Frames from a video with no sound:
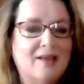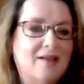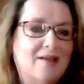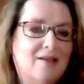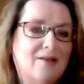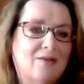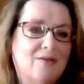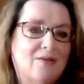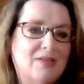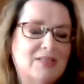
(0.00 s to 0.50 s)

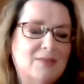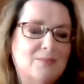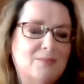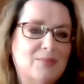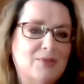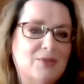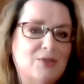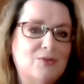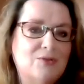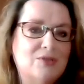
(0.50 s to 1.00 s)
Oh, it's a
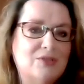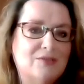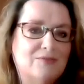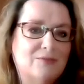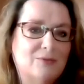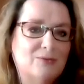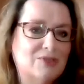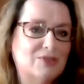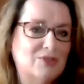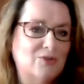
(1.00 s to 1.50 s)

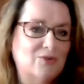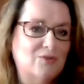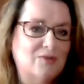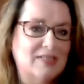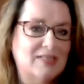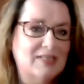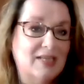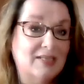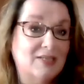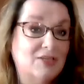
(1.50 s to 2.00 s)
beautiful story,
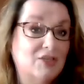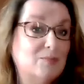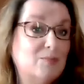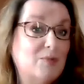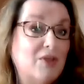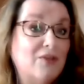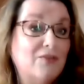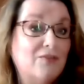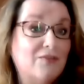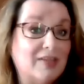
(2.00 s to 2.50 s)
isn't it? And just
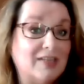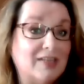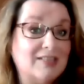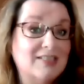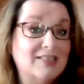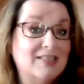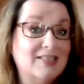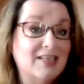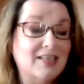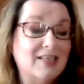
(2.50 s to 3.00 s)
perfect,
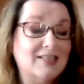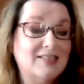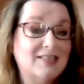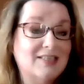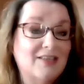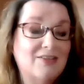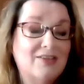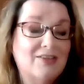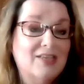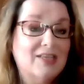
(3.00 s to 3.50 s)
isn't it? So,